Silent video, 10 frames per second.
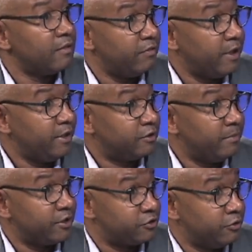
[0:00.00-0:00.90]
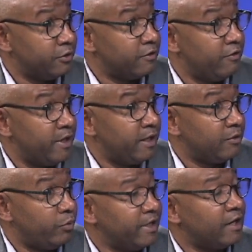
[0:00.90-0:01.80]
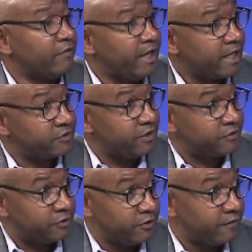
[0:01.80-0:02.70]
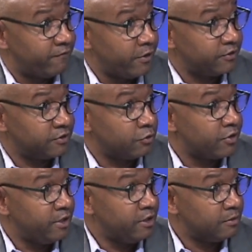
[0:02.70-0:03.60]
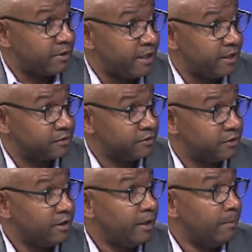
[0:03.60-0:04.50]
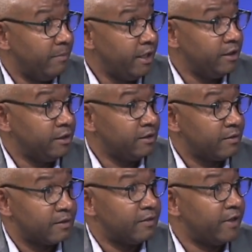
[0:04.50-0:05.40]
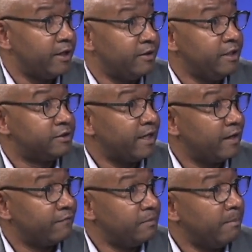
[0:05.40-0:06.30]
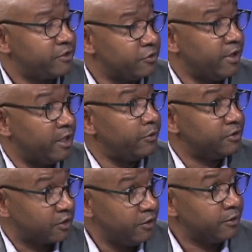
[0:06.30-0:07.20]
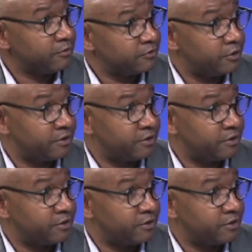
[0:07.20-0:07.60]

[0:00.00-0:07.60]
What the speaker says: They need to make sure that we have access to their furnaces or their heating appliances, meaning they need to make sure the area is clear so the